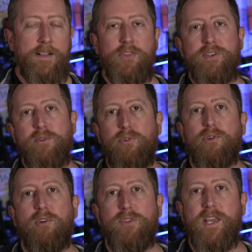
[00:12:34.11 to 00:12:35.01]
The
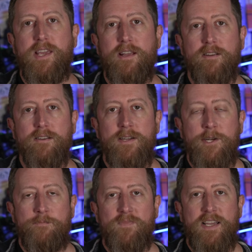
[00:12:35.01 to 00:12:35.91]
difficulty here
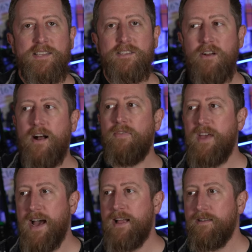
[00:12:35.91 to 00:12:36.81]
is not
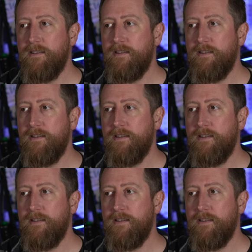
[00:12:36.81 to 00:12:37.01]
that